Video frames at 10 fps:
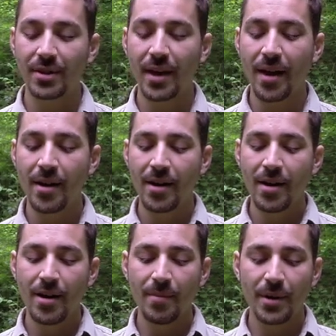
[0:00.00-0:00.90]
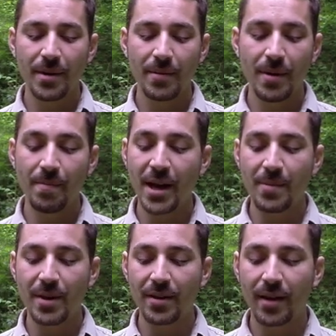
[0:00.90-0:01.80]
to that, but it
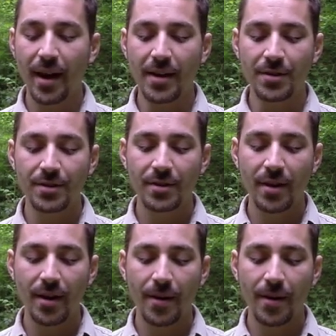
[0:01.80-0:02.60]
may be the case,